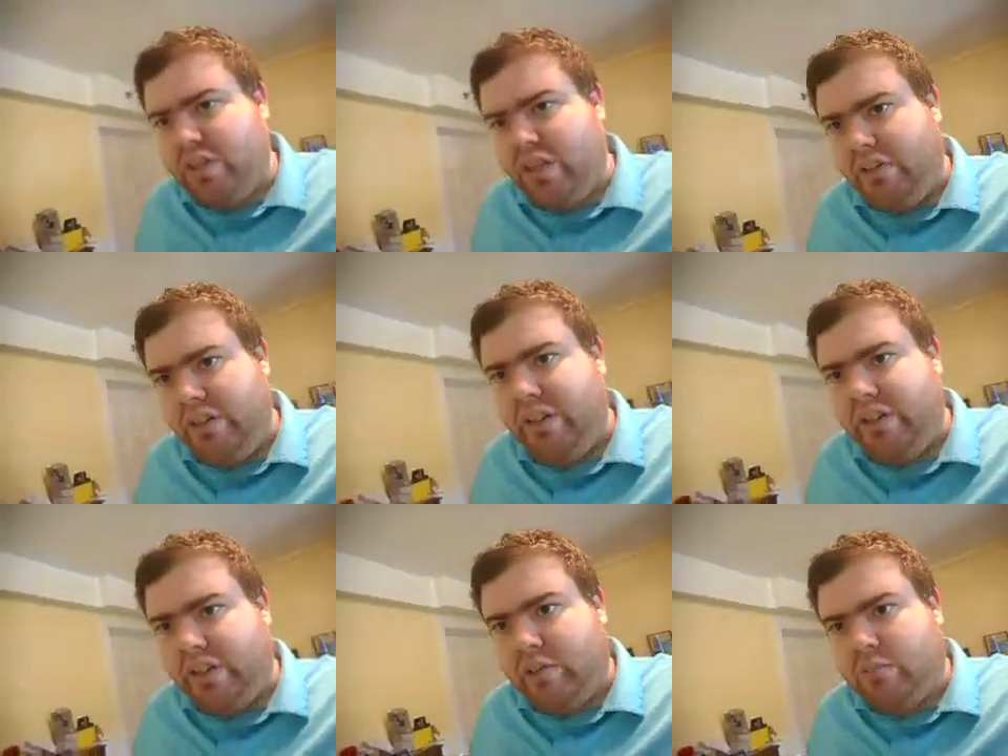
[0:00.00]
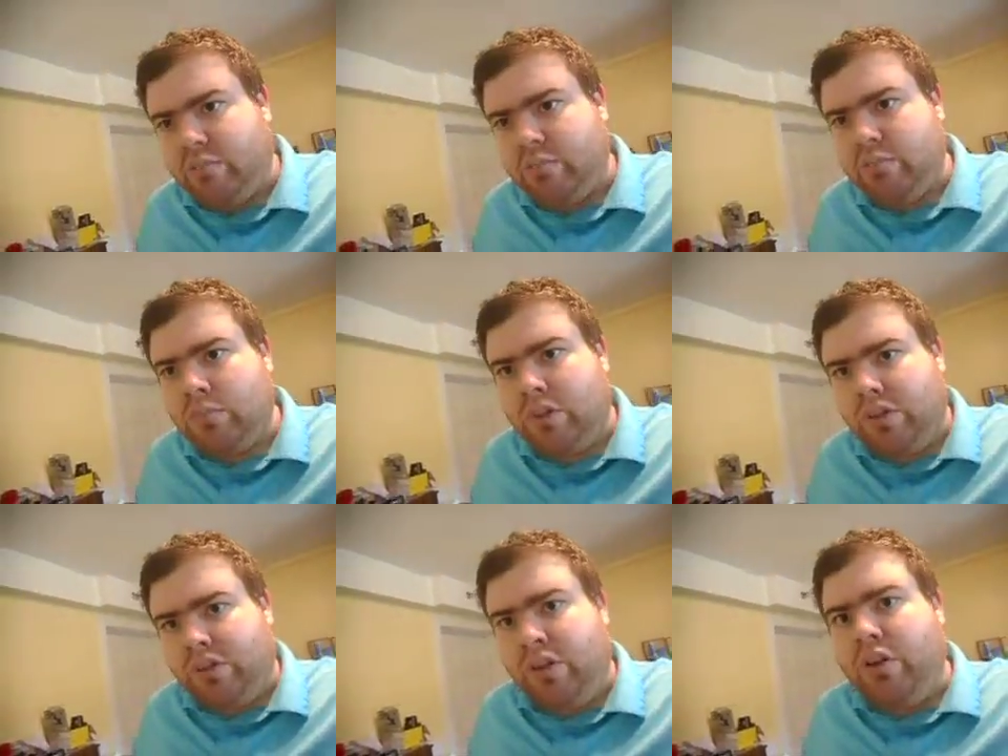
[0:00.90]
In every other term,
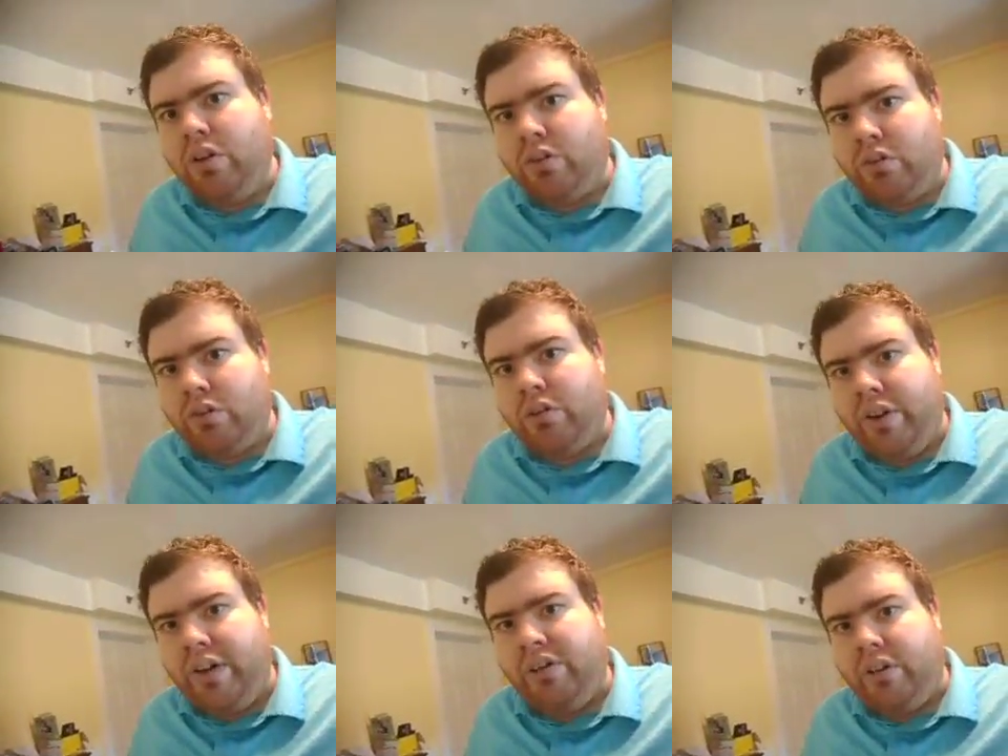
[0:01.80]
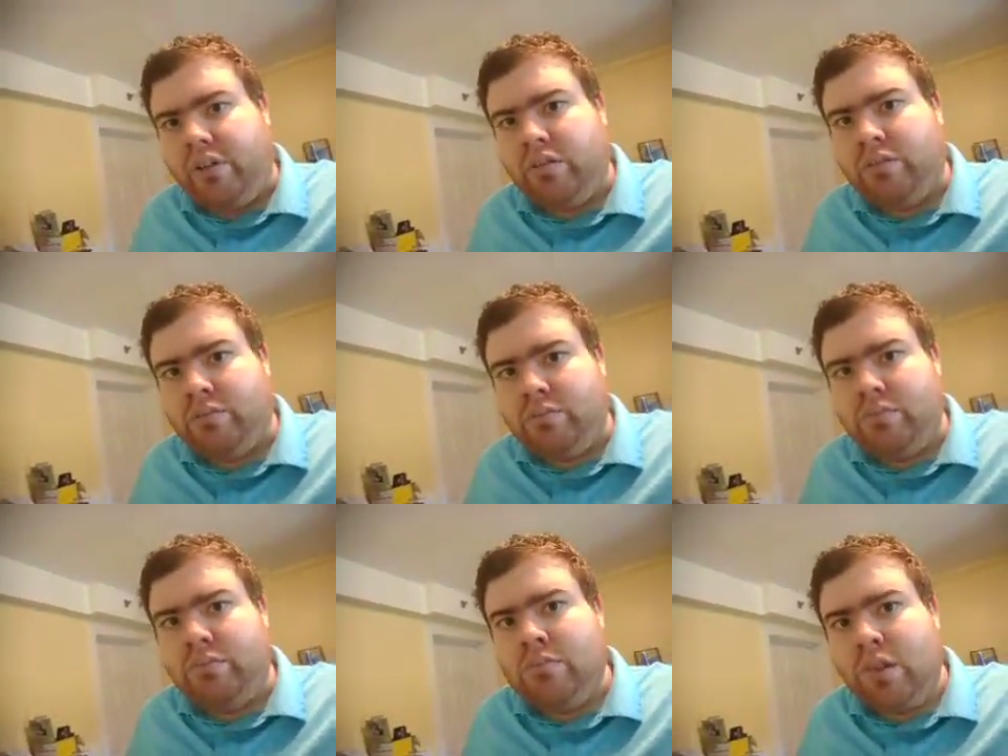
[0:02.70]
there's a new creation.
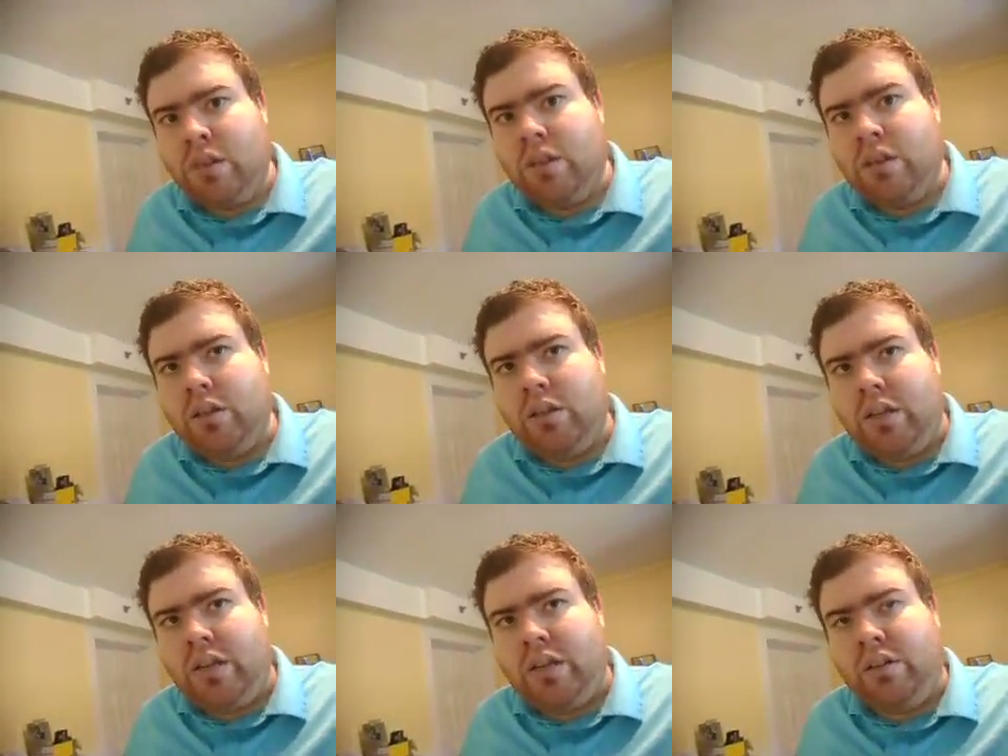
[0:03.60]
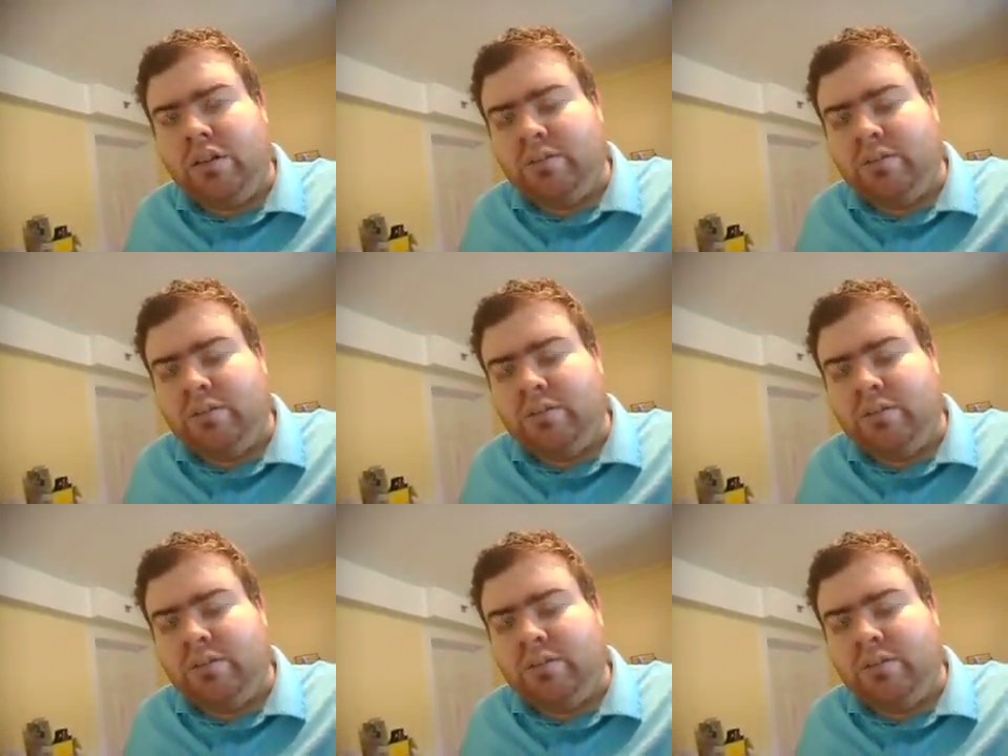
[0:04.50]
And